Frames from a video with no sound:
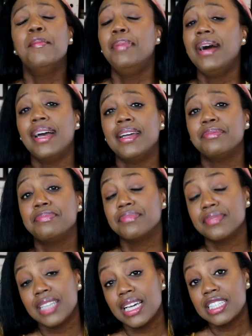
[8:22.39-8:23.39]
But
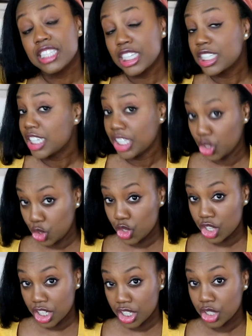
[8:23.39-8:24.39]
that's just
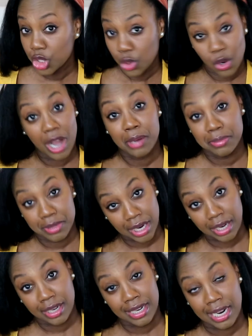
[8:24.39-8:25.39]
interesting new
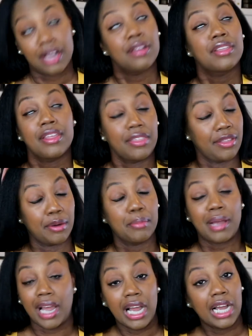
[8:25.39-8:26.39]
update now that they're
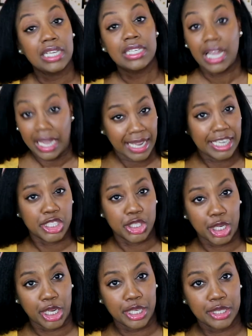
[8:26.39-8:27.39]
behind
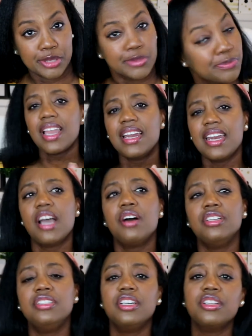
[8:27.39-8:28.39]
hashtags. Now
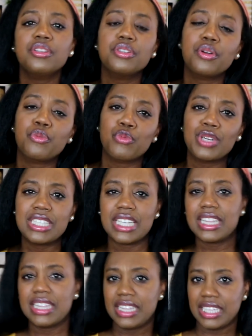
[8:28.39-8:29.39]
another
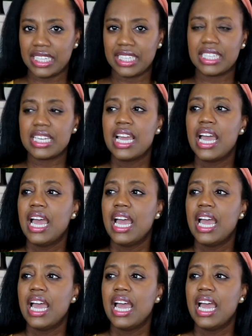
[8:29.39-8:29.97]
recent thing,